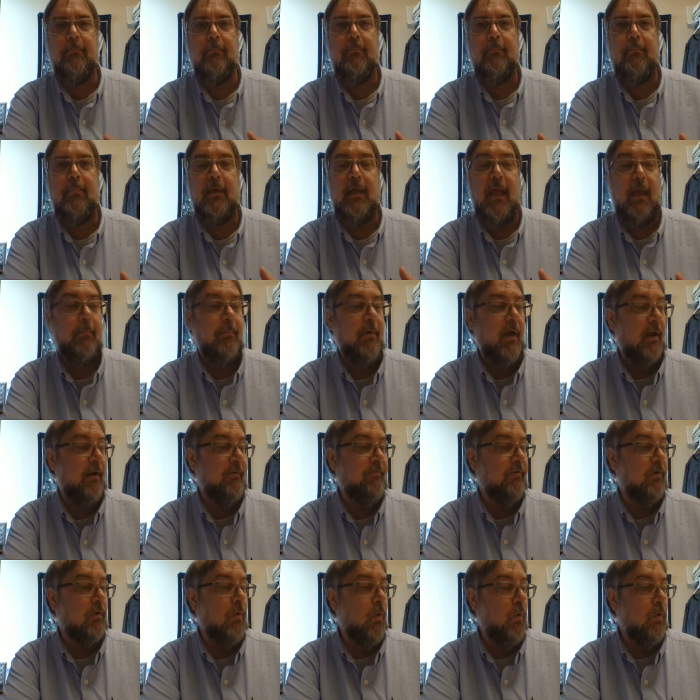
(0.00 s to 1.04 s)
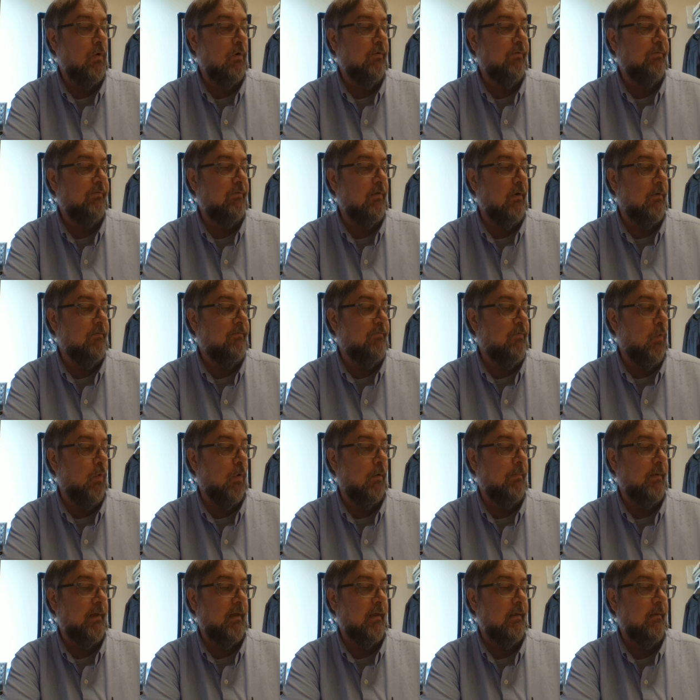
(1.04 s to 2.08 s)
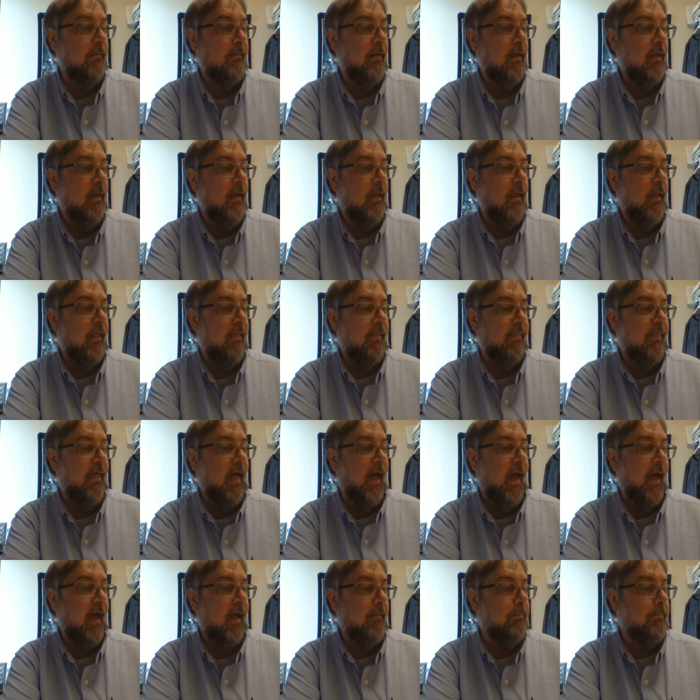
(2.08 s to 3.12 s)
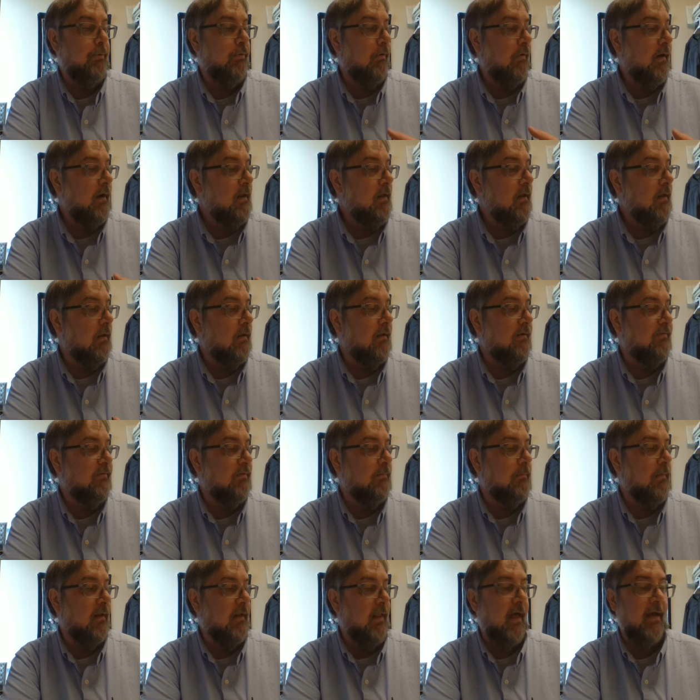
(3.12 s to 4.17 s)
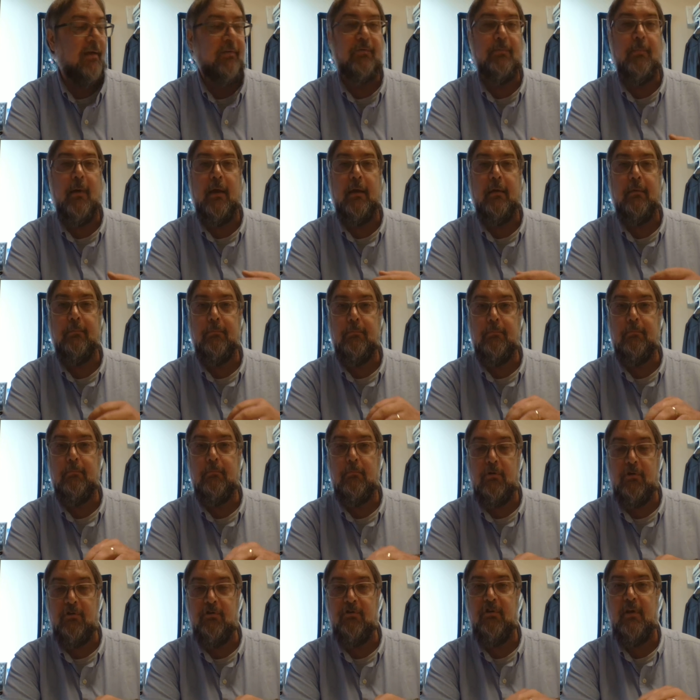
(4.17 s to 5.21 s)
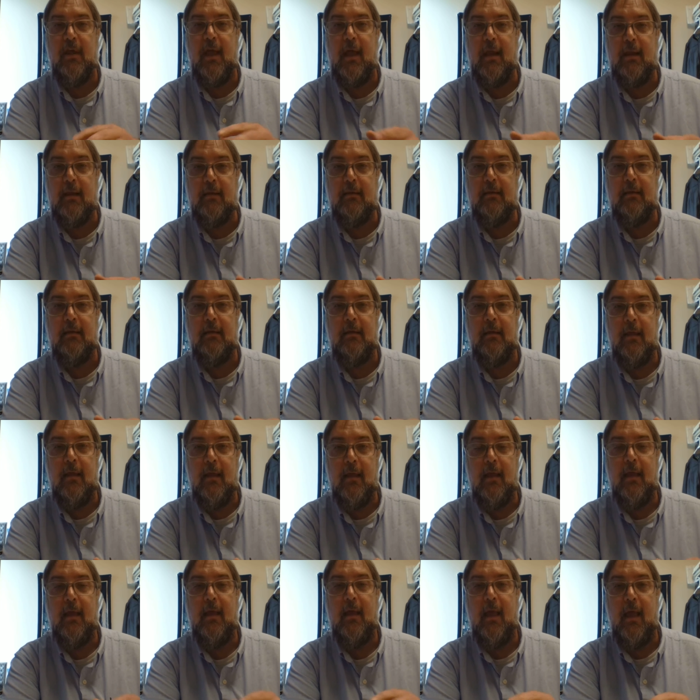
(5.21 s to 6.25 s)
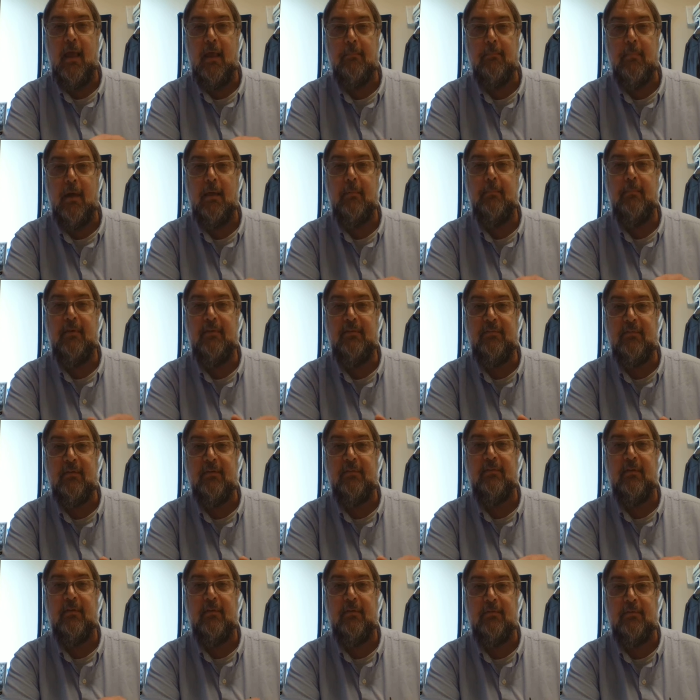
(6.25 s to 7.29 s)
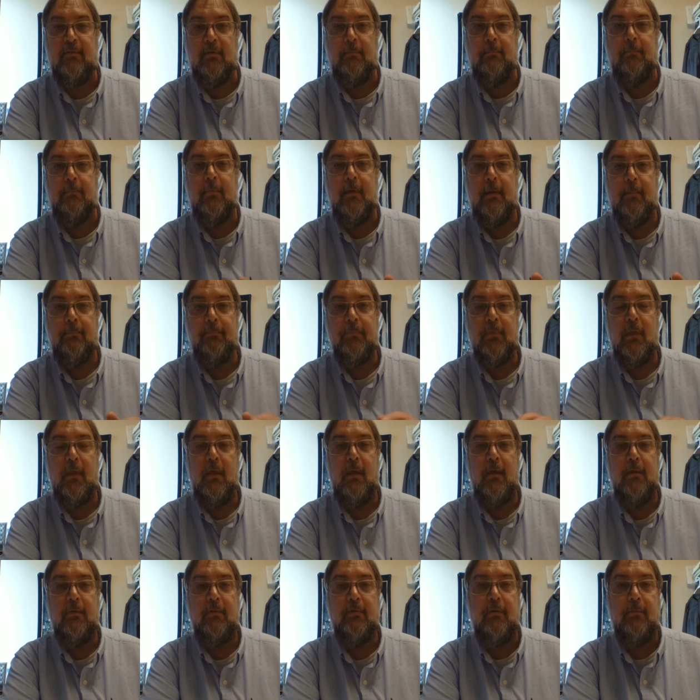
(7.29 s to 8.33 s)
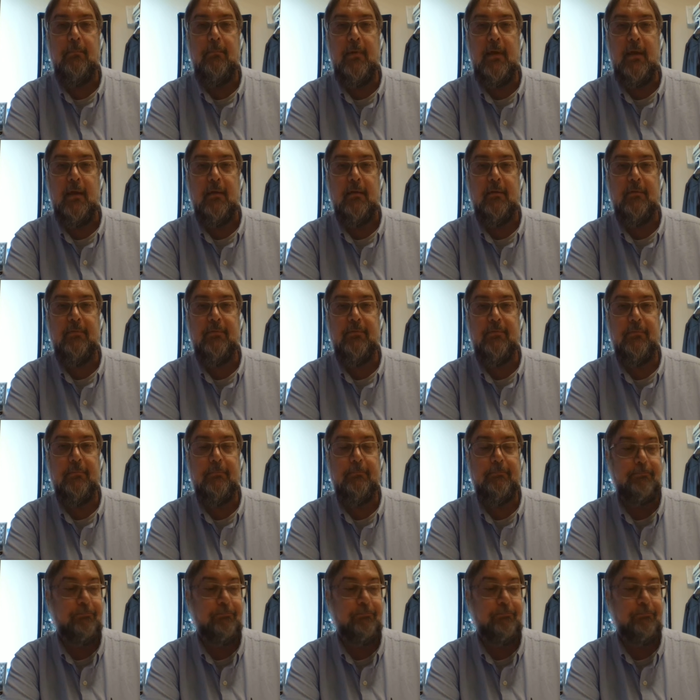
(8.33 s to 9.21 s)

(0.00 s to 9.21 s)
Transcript: became kind of a cornerstone for me, that perennialism allows my Christianity and my mysticism to mix.